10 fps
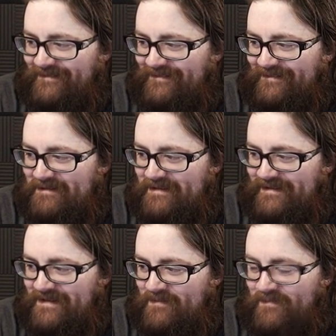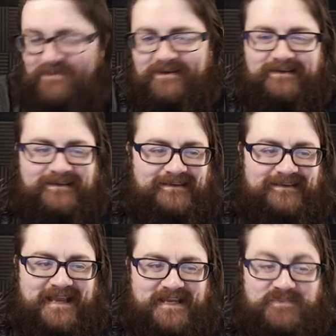and I
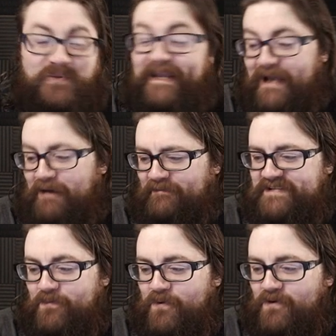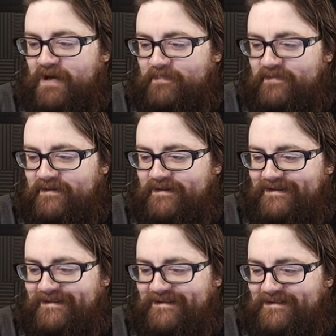could play it off as I woke up
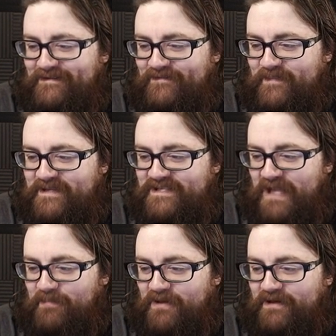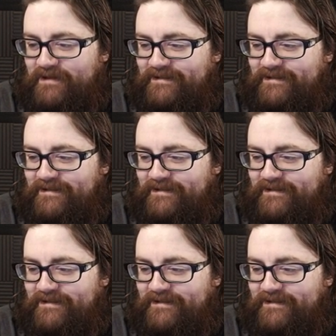from a slumber.